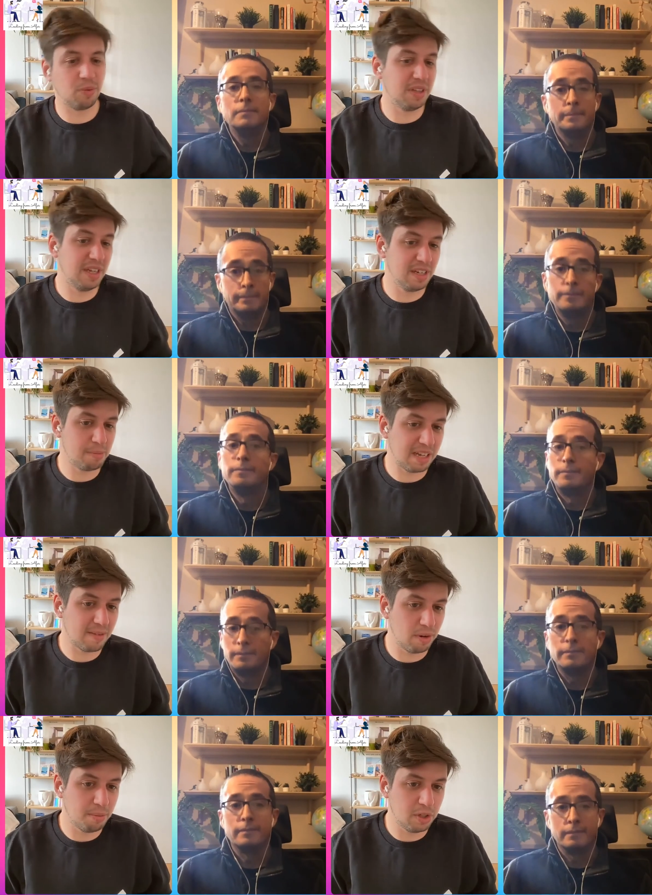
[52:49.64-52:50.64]
Speaker 1: about what they
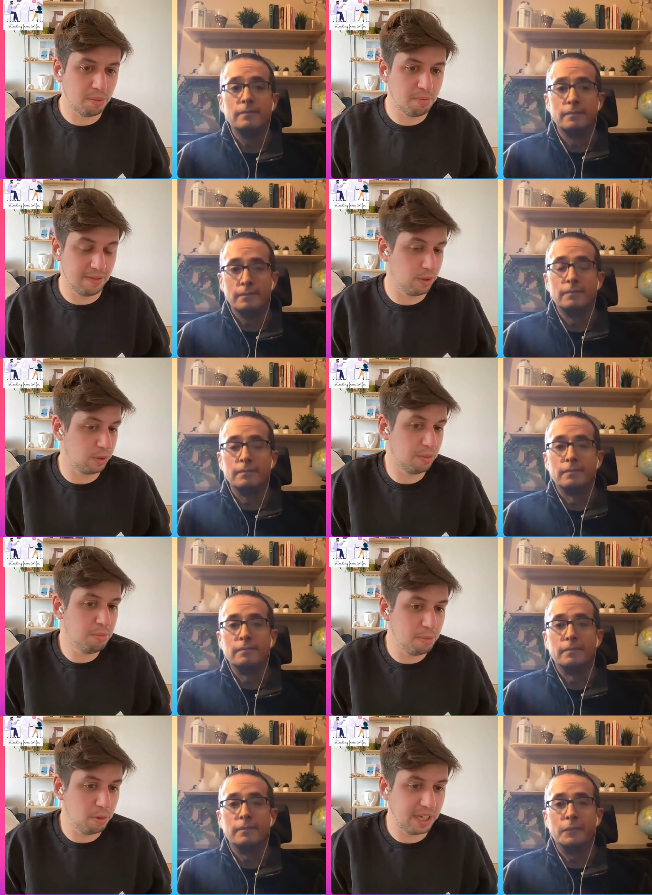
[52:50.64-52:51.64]
expect from a job. And for some
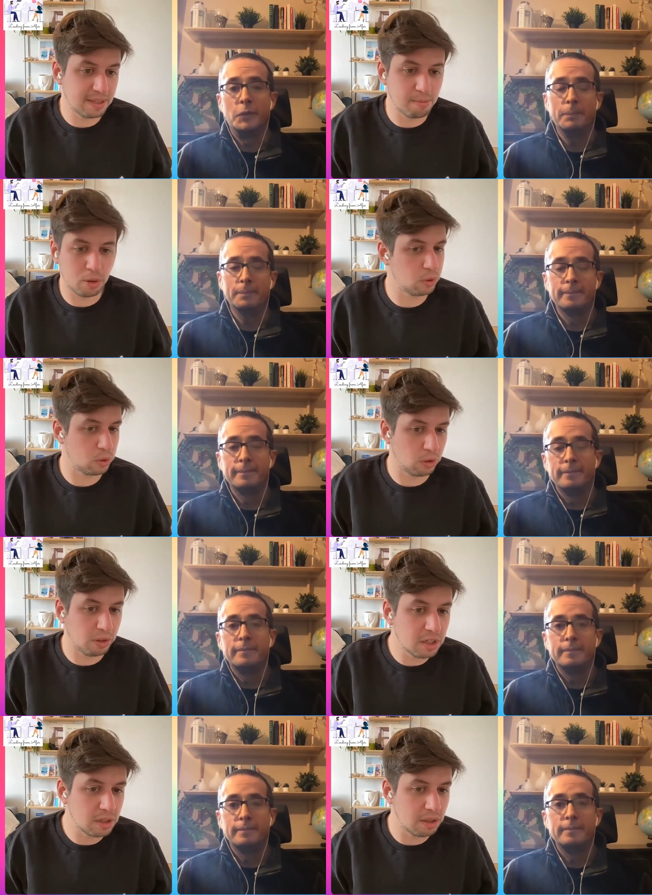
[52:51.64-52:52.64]
people, yep. that's more social
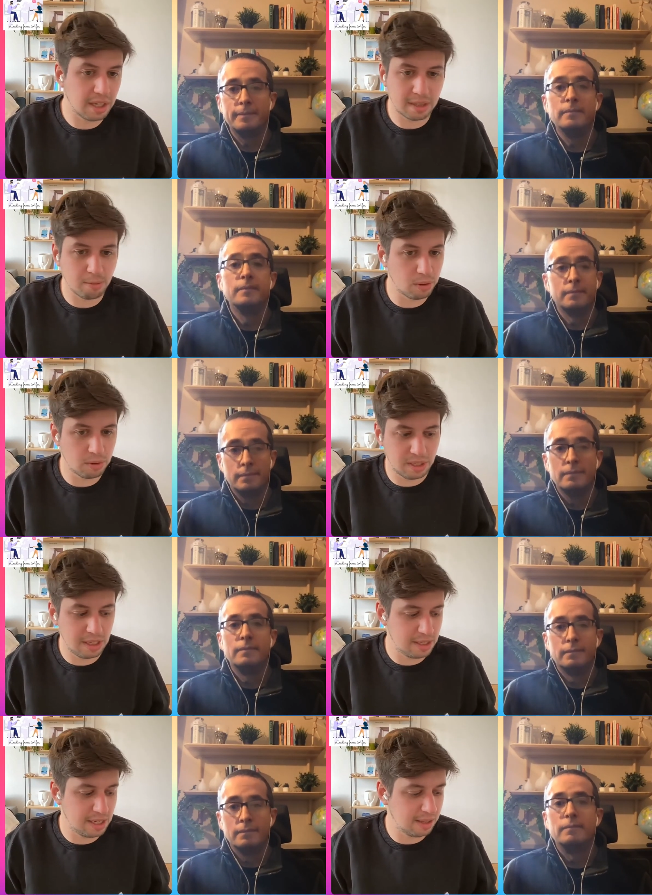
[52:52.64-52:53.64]
connection. That's more
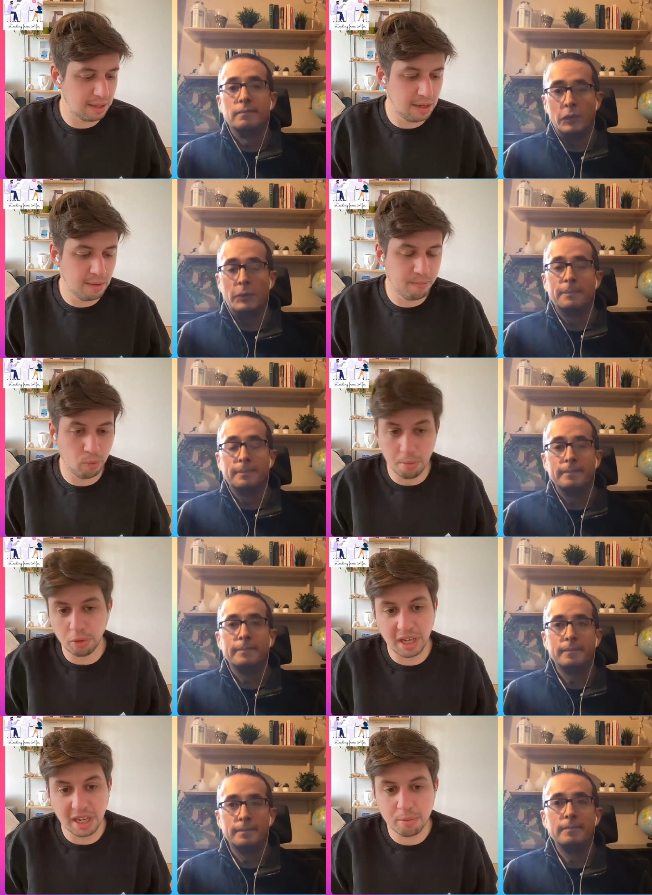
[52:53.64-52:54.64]
things that yep.
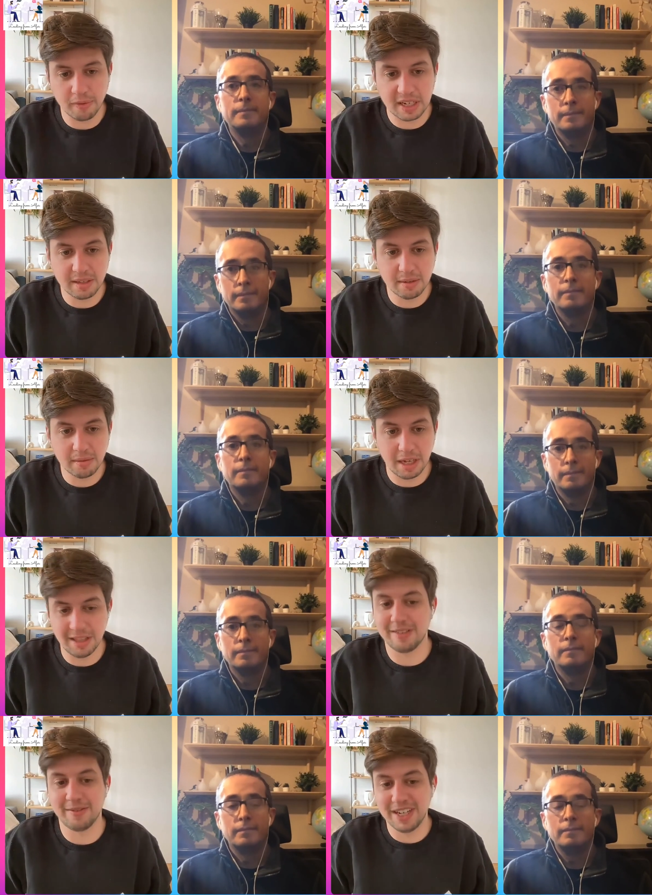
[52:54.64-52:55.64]
remote can provide,
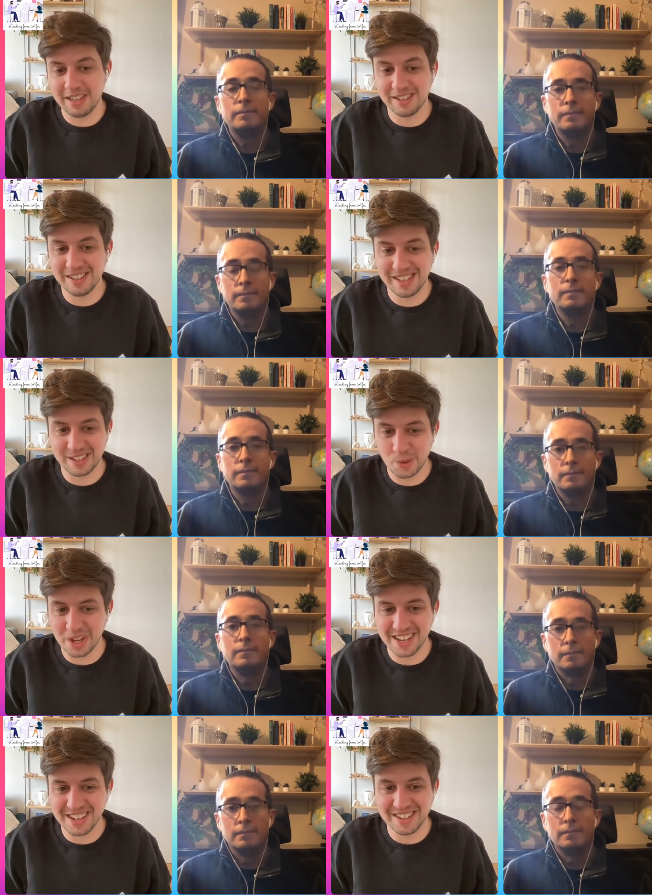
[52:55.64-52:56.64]
Speaker 2: and that's fine. That's
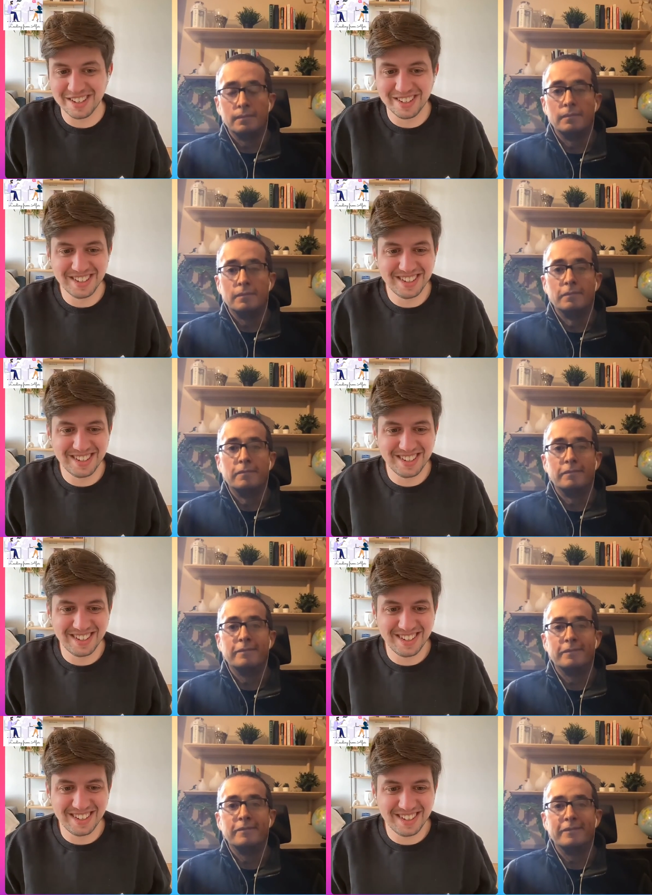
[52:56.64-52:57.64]
okay.
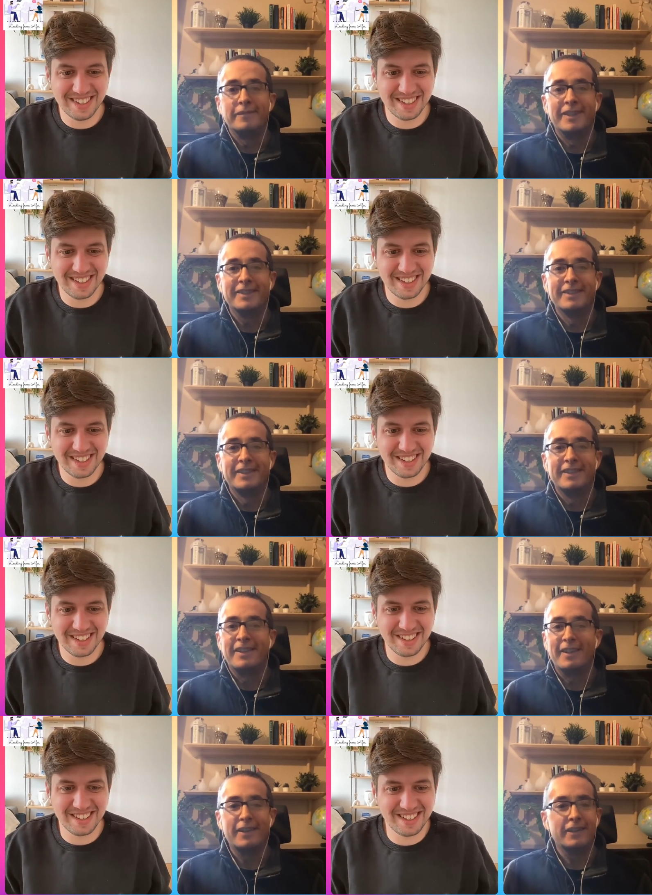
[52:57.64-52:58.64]
Yeah,
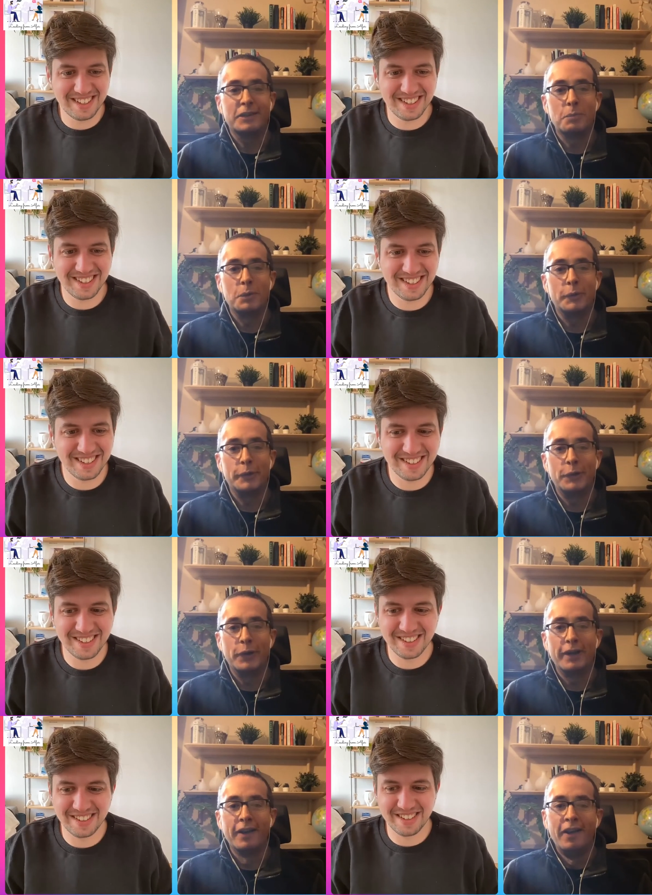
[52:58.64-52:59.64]
I completely
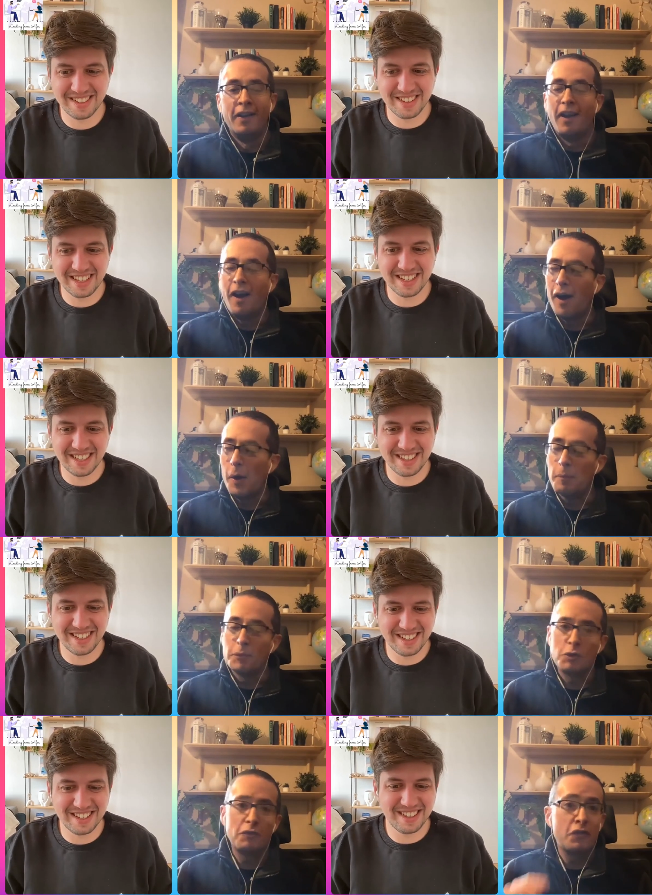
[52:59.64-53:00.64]
agree. Um,
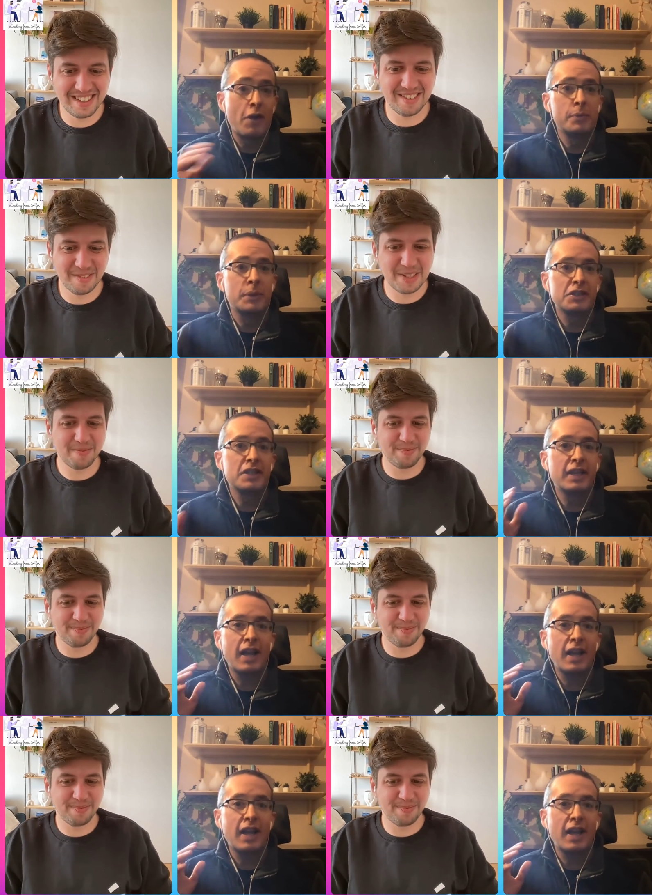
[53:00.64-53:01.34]
so, for everyone listening,